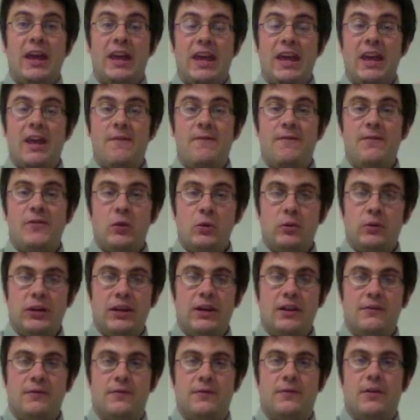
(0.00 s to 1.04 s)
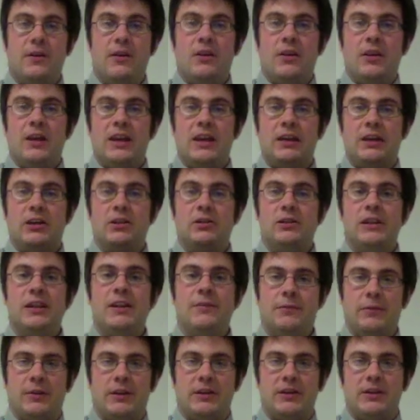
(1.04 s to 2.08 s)
if you live in
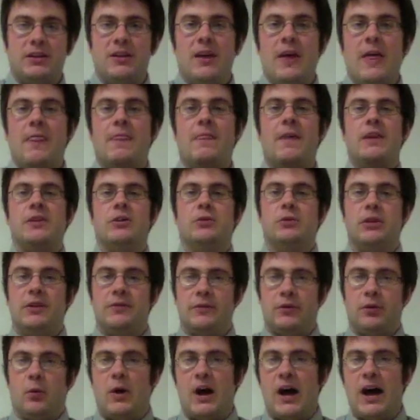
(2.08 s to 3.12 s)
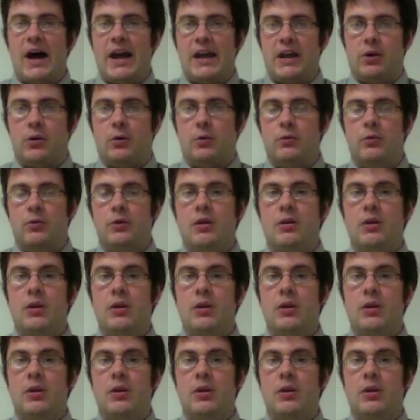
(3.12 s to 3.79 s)
Cleveland, then you live in Ohio.